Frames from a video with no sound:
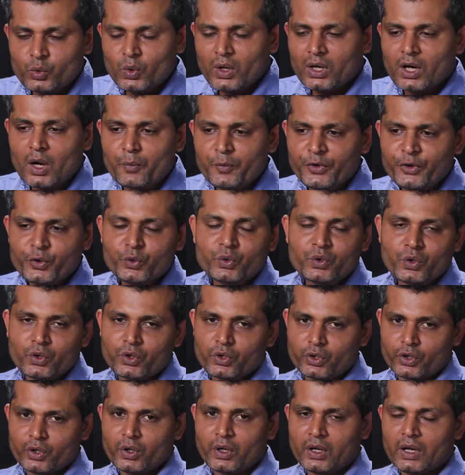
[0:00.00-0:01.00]
coming to the
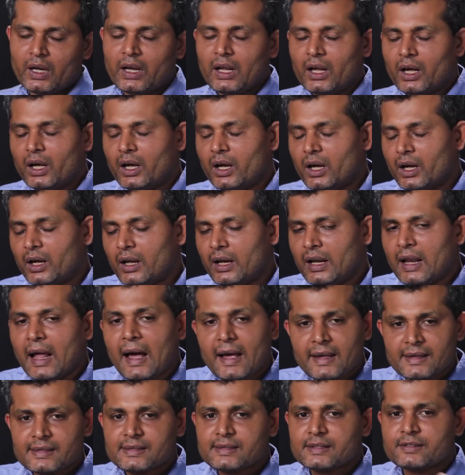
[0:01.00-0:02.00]

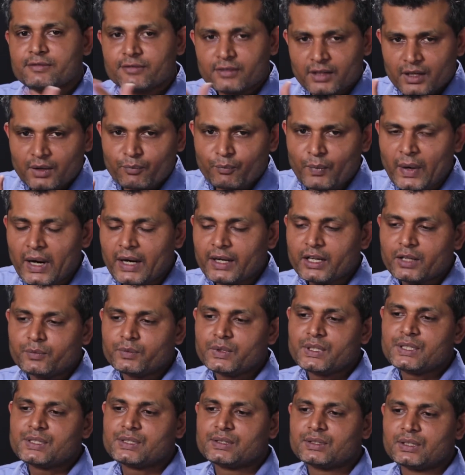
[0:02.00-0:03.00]
last part of
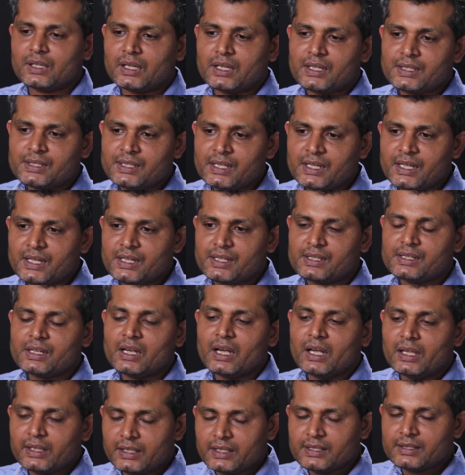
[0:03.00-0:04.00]
this series,
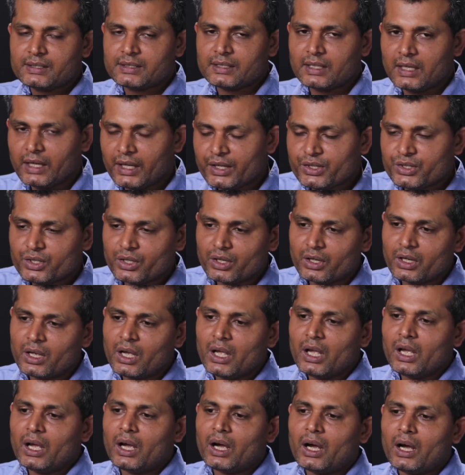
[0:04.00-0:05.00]
this lecture,
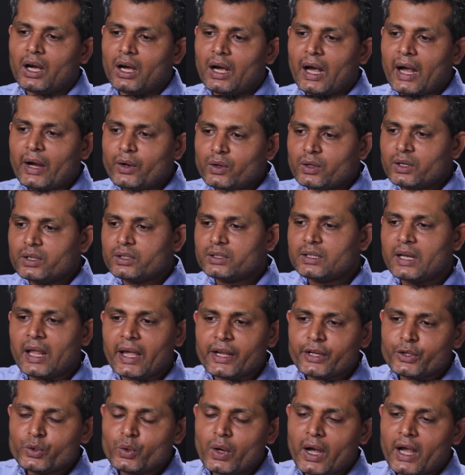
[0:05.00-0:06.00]
I would
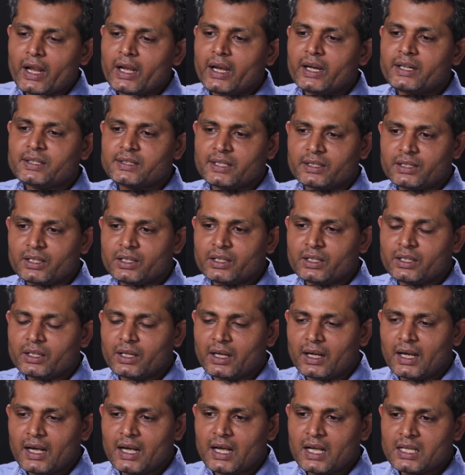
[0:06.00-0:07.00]
like to highlight certain
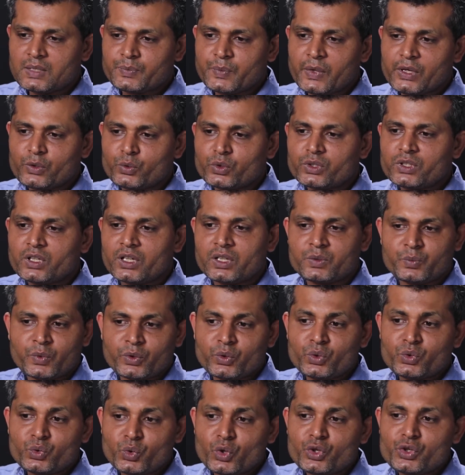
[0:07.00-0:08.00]
aspect with respect
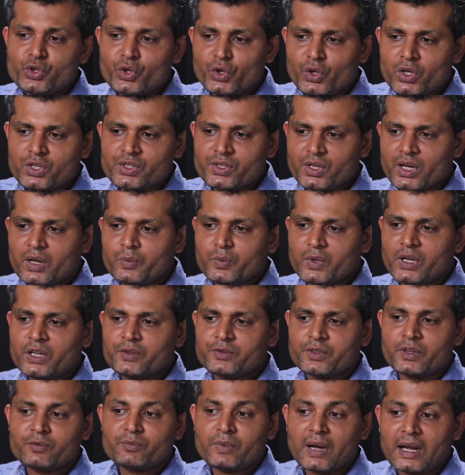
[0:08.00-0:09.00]
to socio-cultural
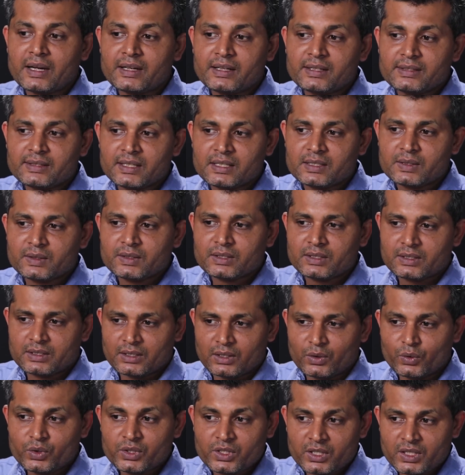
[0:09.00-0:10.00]
beliefs and practices
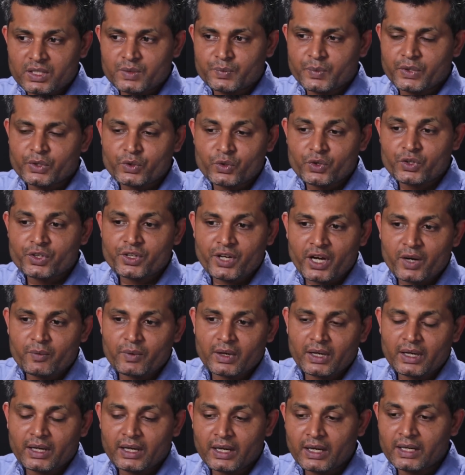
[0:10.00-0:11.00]
with respect to
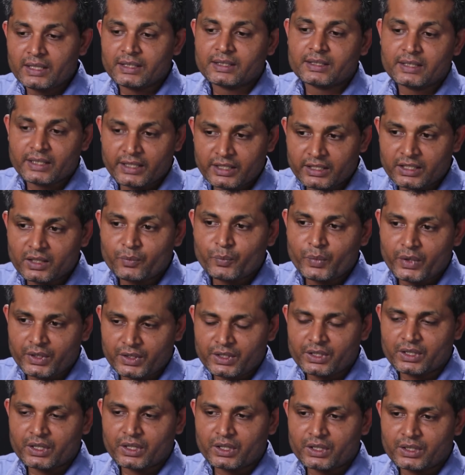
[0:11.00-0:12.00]
tribal health in the
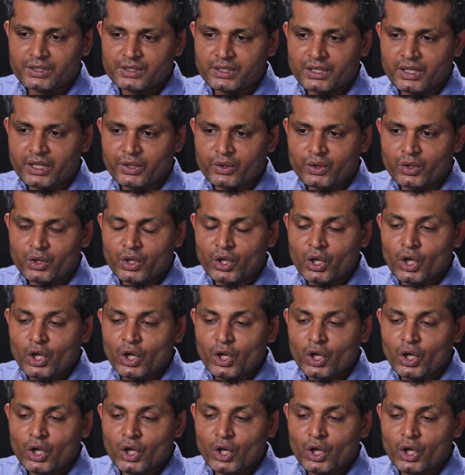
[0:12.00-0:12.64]
present scenario.